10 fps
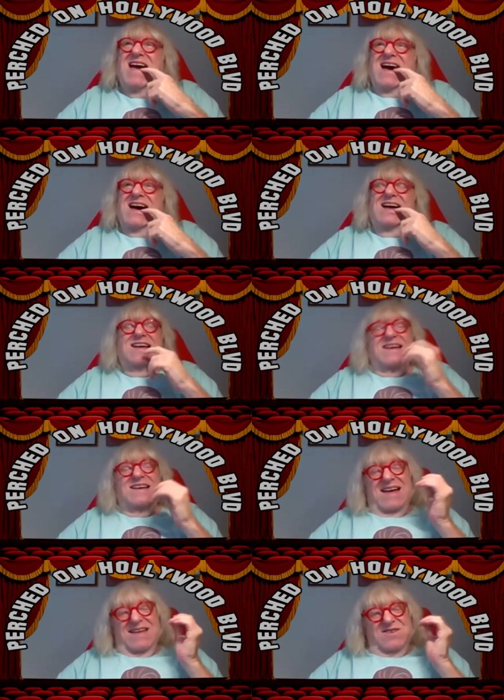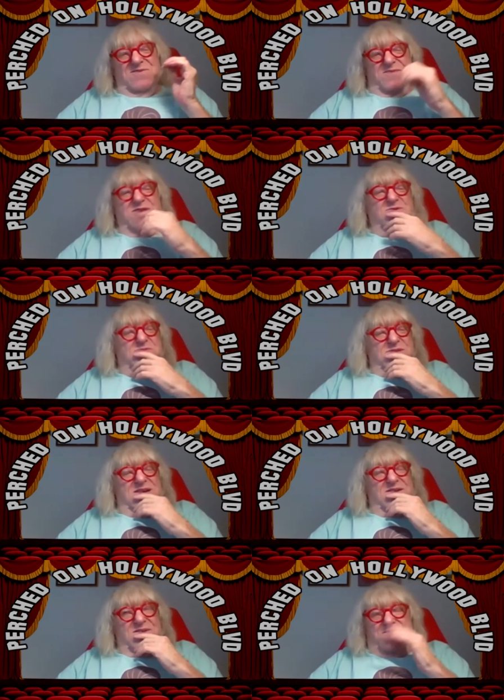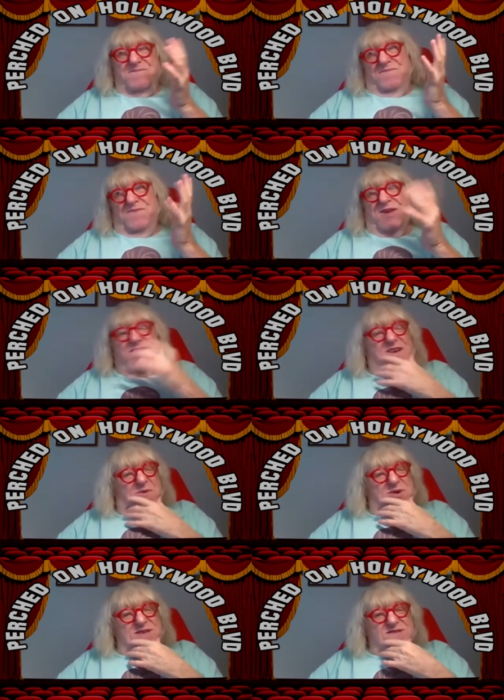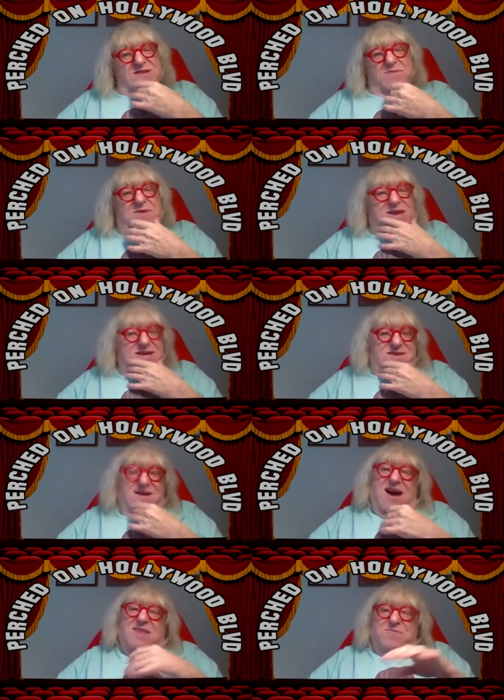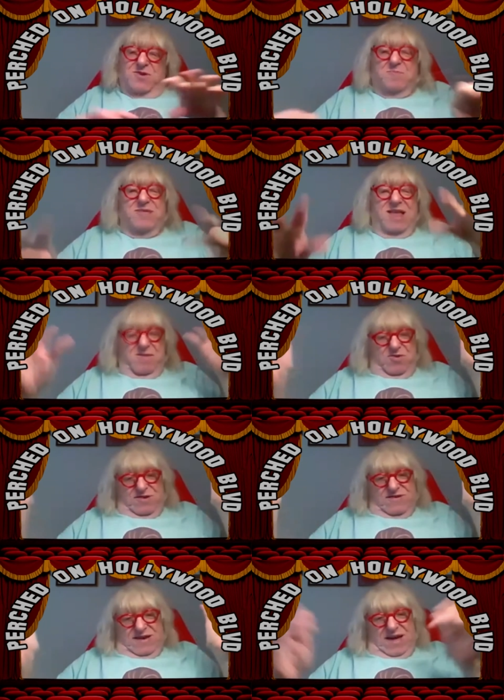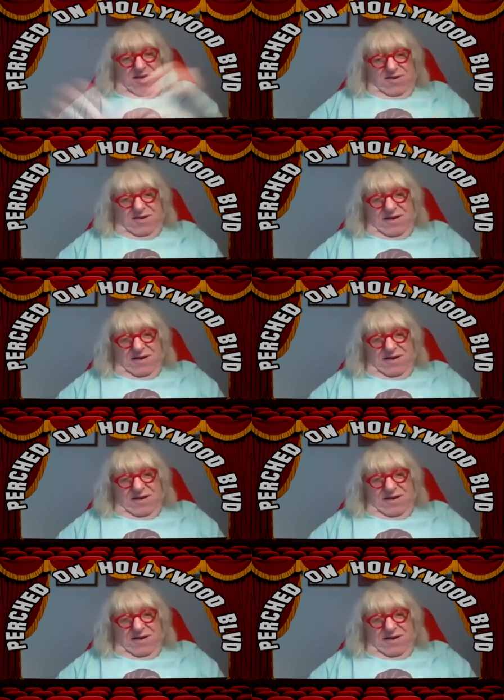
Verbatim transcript: uh, and you you uh, figure out what it's going to be, and you kind of put a playbook together